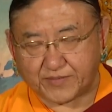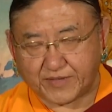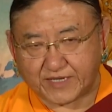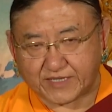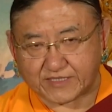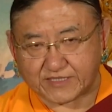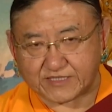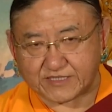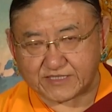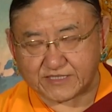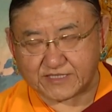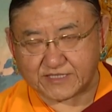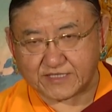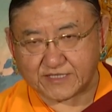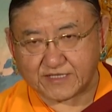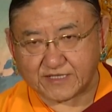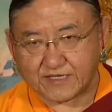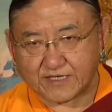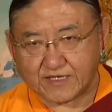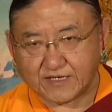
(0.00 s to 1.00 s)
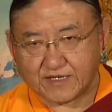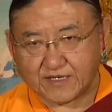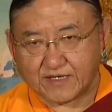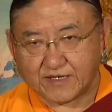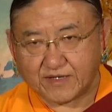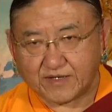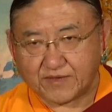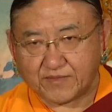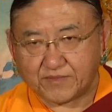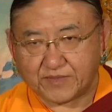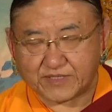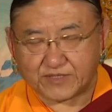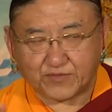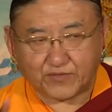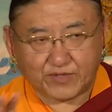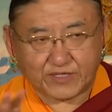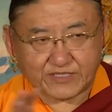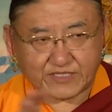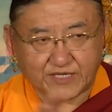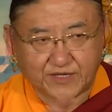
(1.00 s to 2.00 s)
practice, but
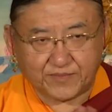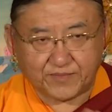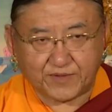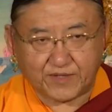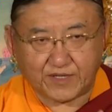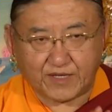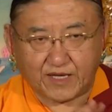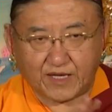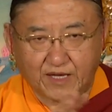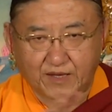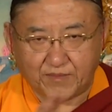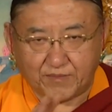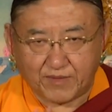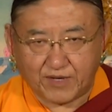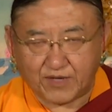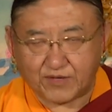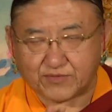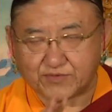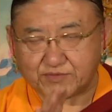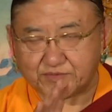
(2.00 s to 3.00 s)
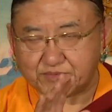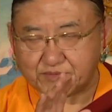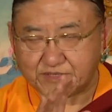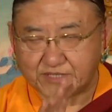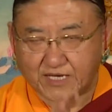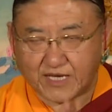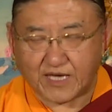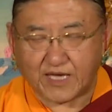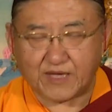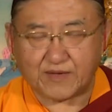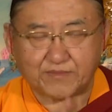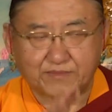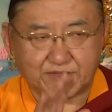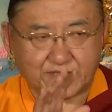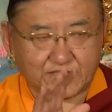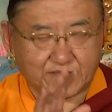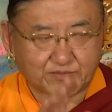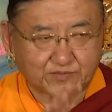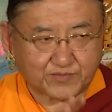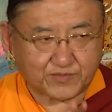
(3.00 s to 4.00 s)
whatever amount of time
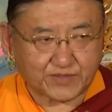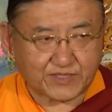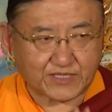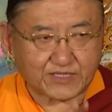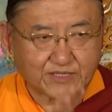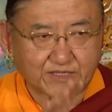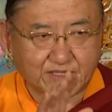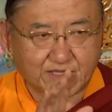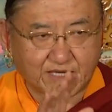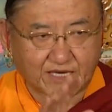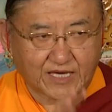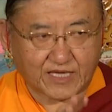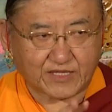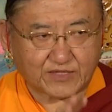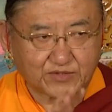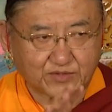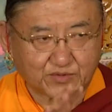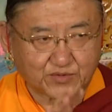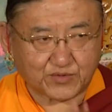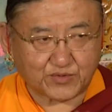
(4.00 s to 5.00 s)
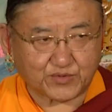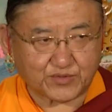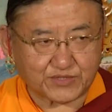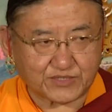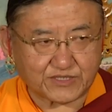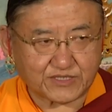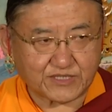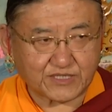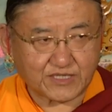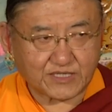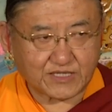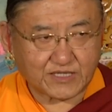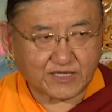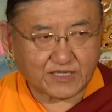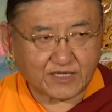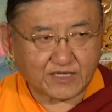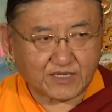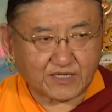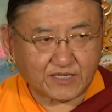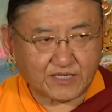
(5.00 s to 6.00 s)
that we can use,
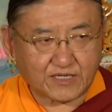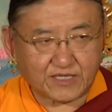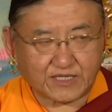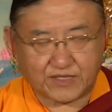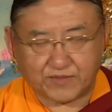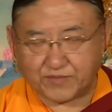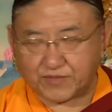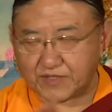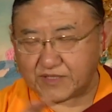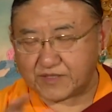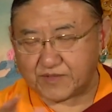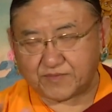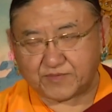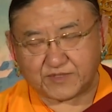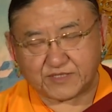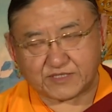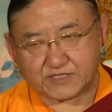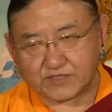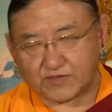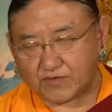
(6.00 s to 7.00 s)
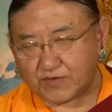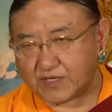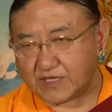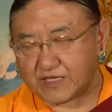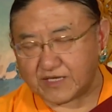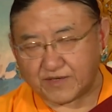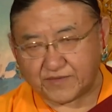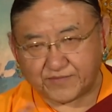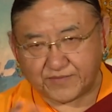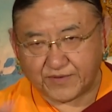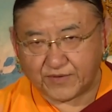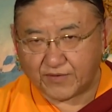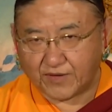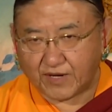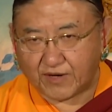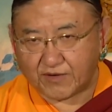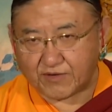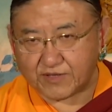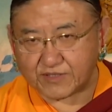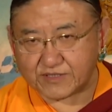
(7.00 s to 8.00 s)
even if it is only a few
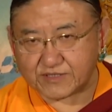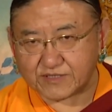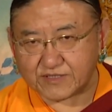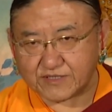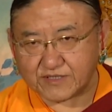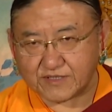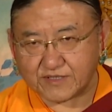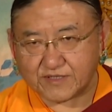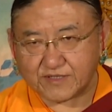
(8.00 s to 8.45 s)
hours,